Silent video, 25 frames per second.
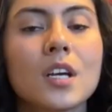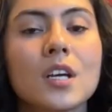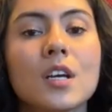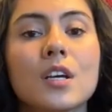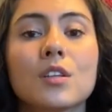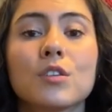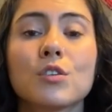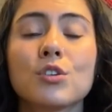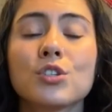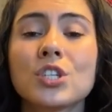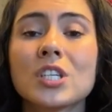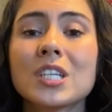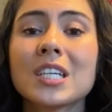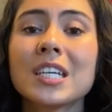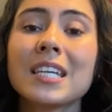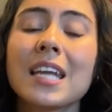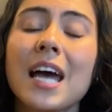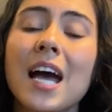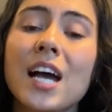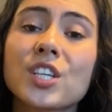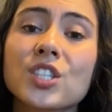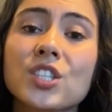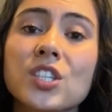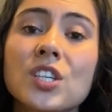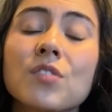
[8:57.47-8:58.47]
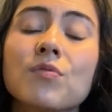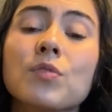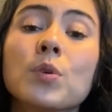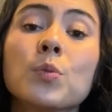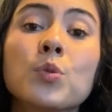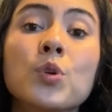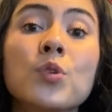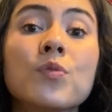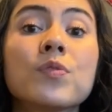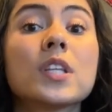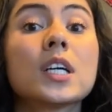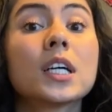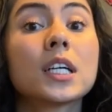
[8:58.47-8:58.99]
Douching can actually
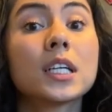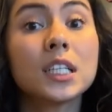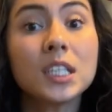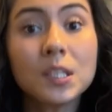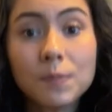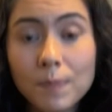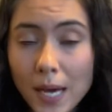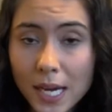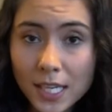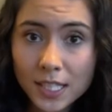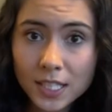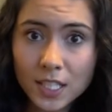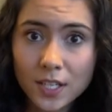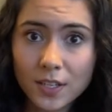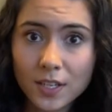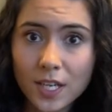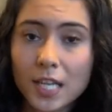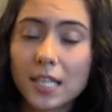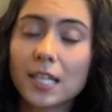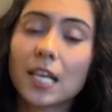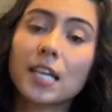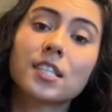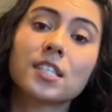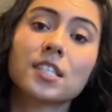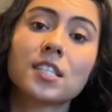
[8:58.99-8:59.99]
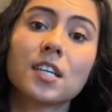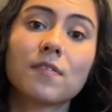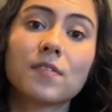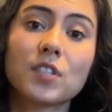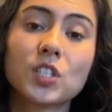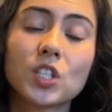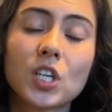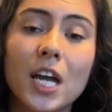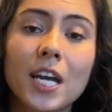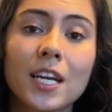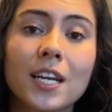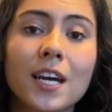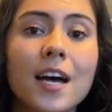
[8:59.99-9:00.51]
remove the good bacteria that's in our
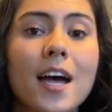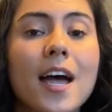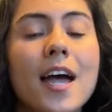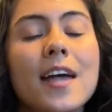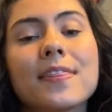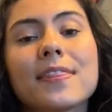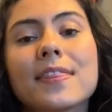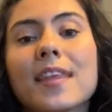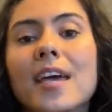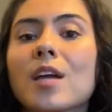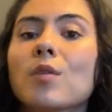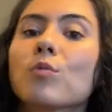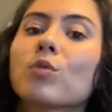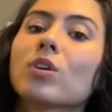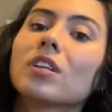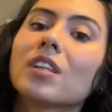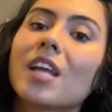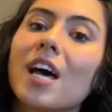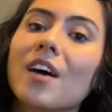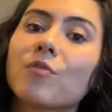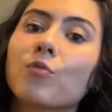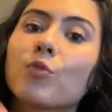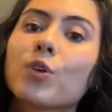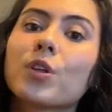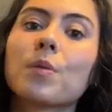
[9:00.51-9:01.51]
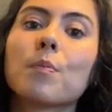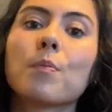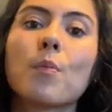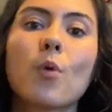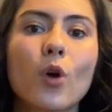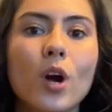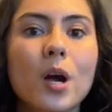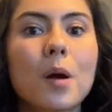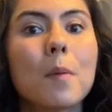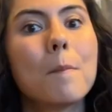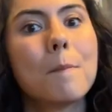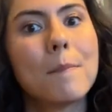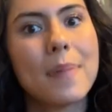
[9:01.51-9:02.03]
vagina, and then we're left with
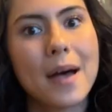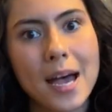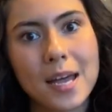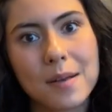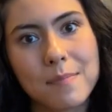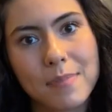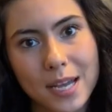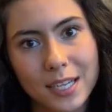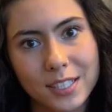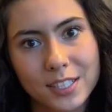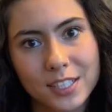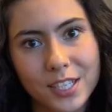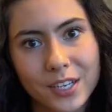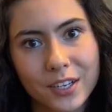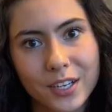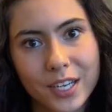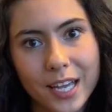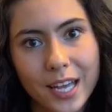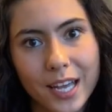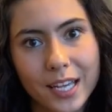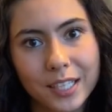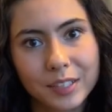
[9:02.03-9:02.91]
more bad bacteria